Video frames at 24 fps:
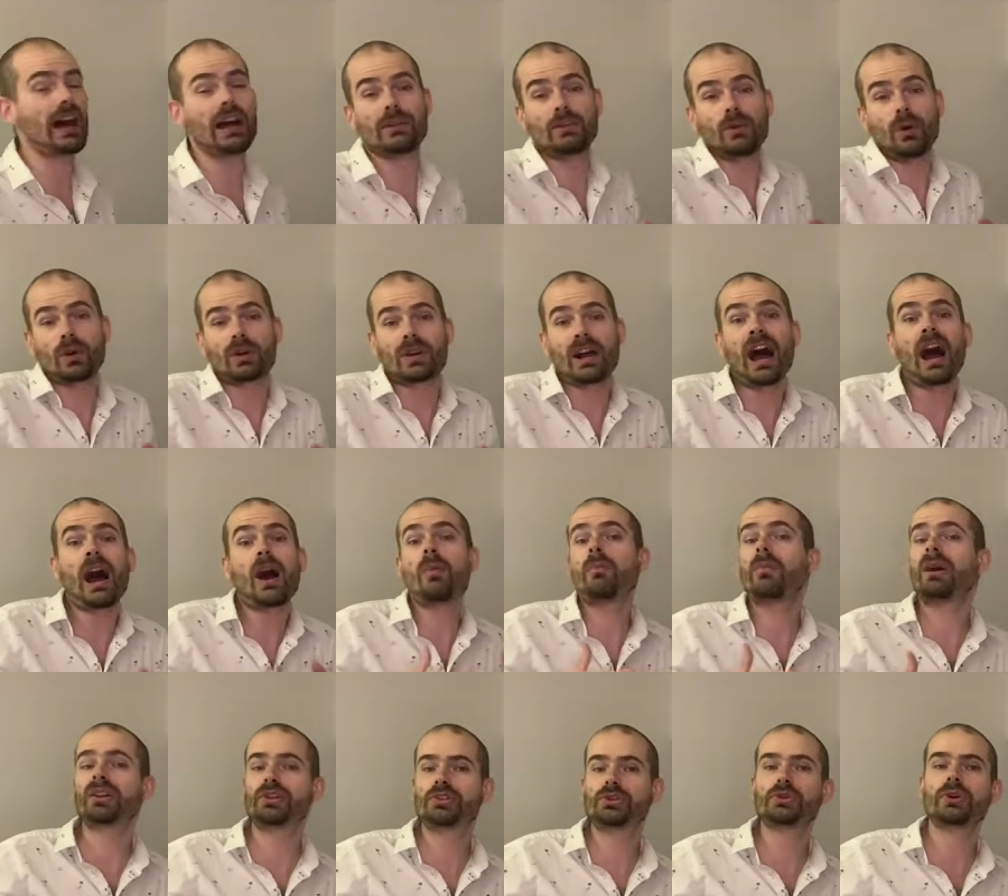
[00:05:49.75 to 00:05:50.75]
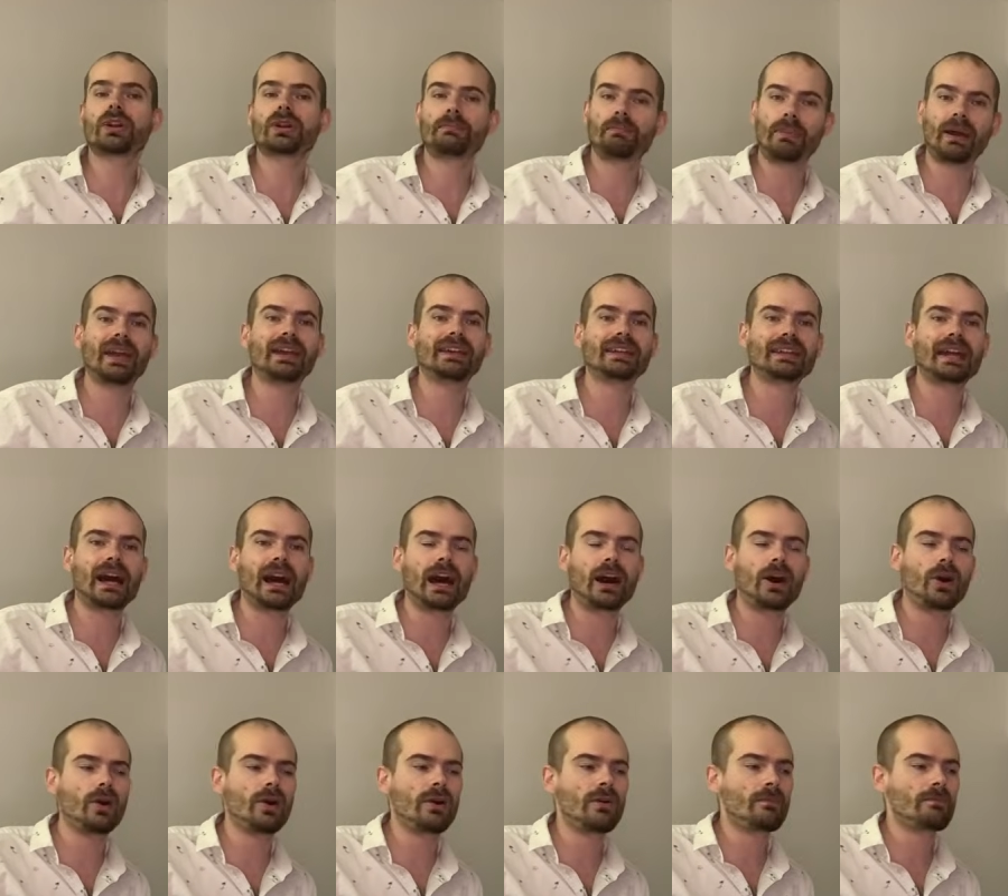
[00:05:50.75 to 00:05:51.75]
or how much you are paying
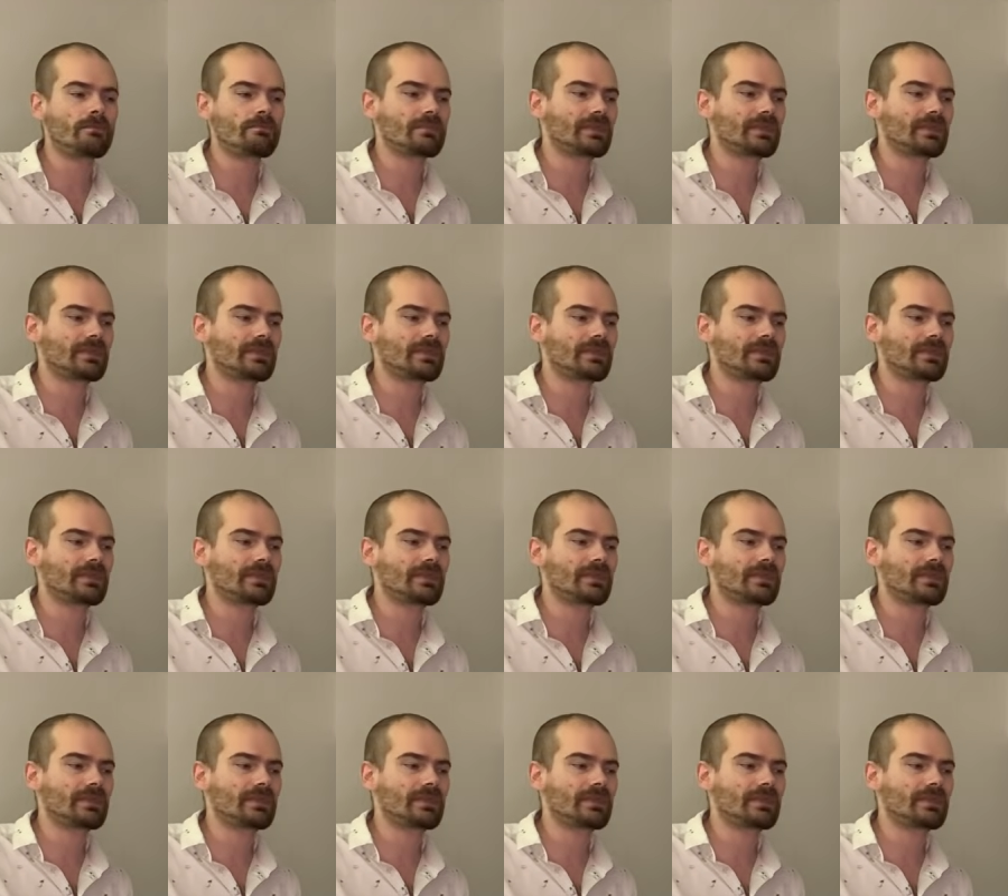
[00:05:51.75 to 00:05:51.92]
now.